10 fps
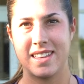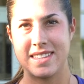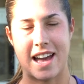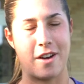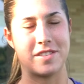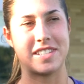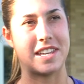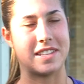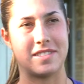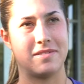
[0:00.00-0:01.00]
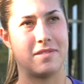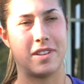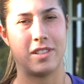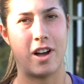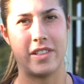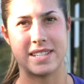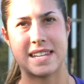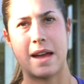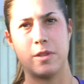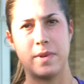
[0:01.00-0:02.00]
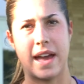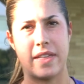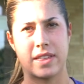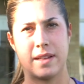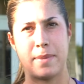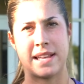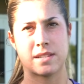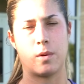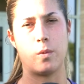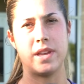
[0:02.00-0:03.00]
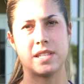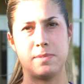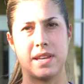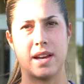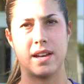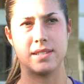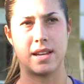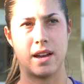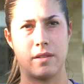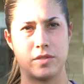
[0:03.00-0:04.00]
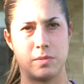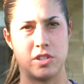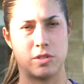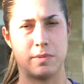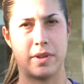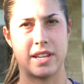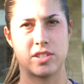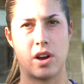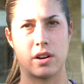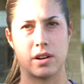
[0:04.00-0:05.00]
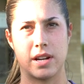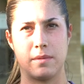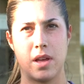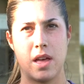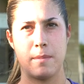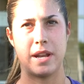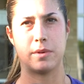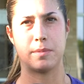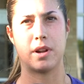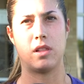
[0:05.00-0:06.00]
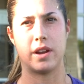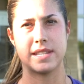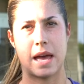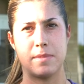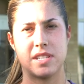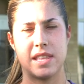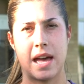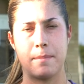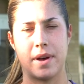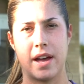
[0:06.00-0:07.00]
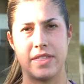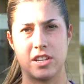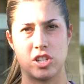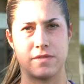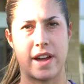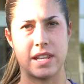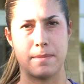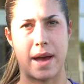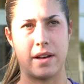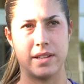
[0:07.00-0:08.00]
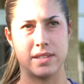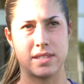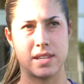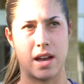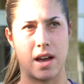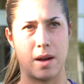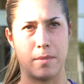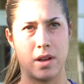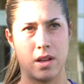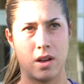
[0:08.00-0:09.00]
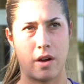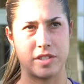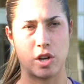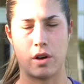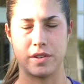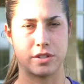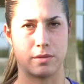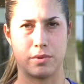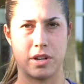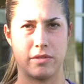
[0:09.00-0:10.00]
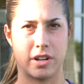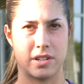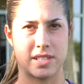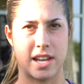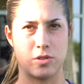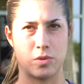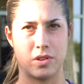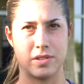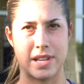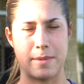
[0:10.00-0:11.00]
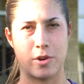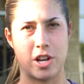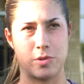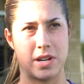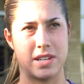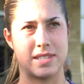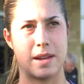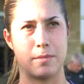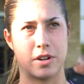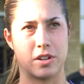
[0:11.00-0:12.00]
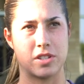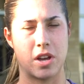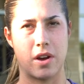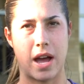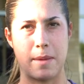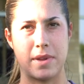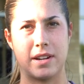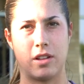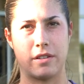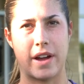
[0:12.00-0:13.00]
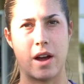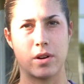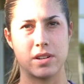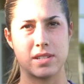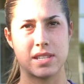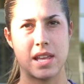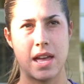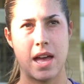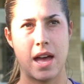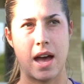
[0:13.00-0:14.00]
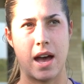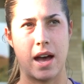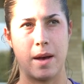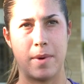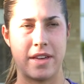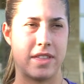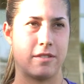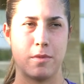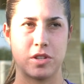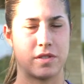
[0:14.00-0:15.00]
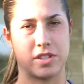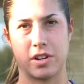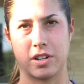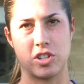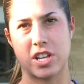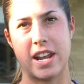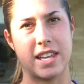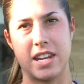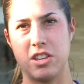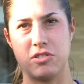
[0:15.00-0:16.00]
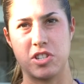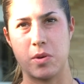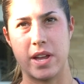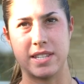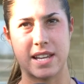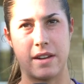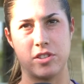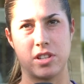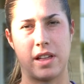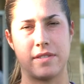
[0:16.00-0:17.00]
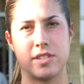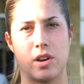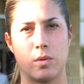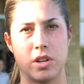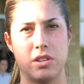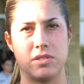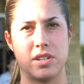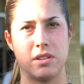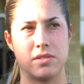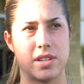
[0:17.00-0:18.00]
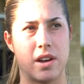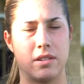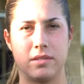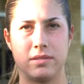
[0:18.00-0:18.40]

Yeah, obviously a lot less time than we had the past couple of weeks because we've just been playing soccer and been able to put a lot of time into that, but I think just finding a balance. Obviously all of us are in pretty rigorous schedules. I'm graduating in December, so I'm in a lot of hours, but I think most of us are just kind of getting used to it, and it's kind of just a lifestyle we're used to. So.